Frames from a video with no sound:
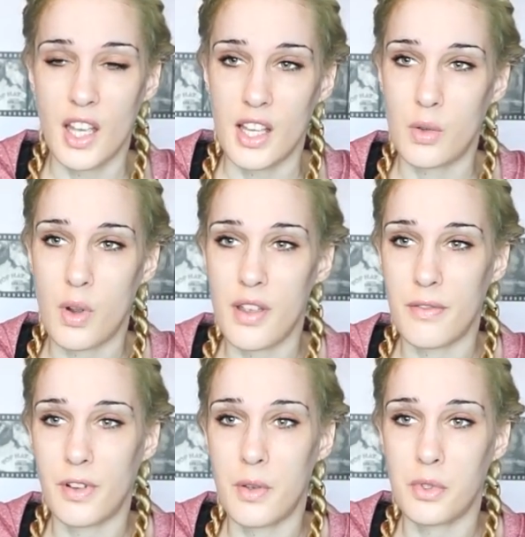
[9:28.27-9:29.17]

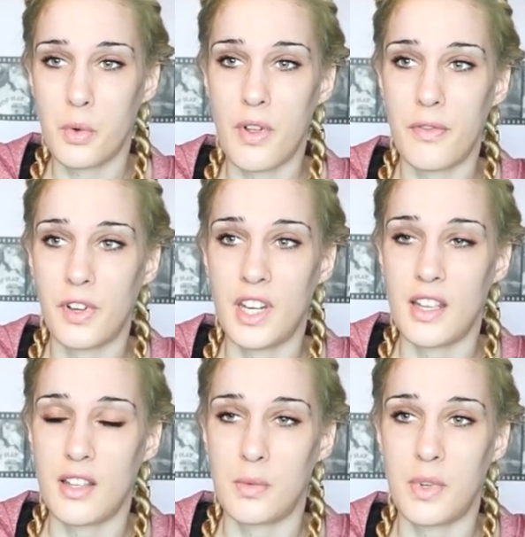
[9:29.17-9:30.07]
it was quite
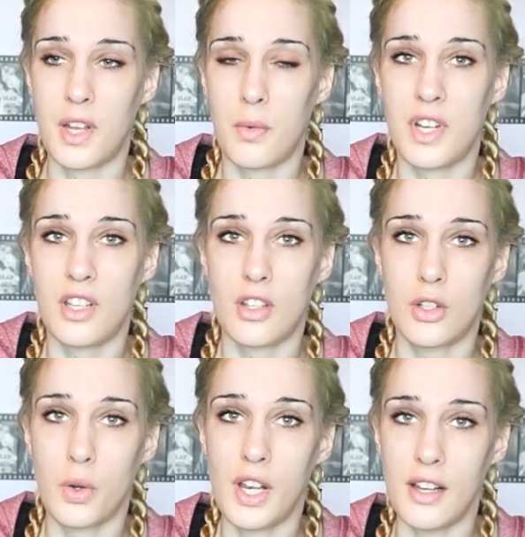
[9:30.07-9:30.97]
funny because when I went to the
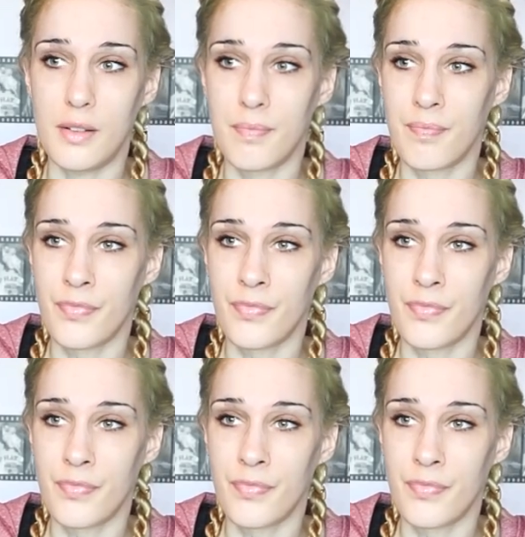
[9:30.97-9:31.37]
toilet